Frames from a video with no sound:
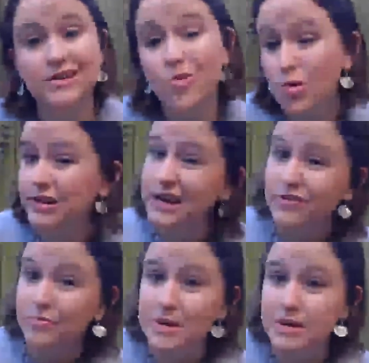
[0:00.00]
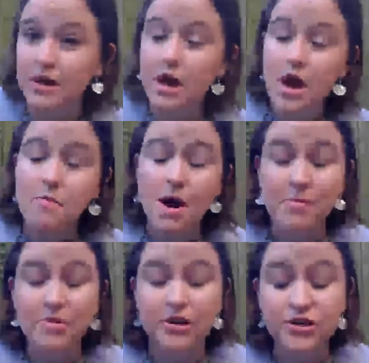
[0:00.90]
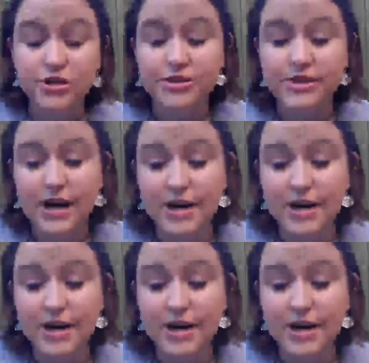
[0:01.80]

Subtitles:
the native bee populations.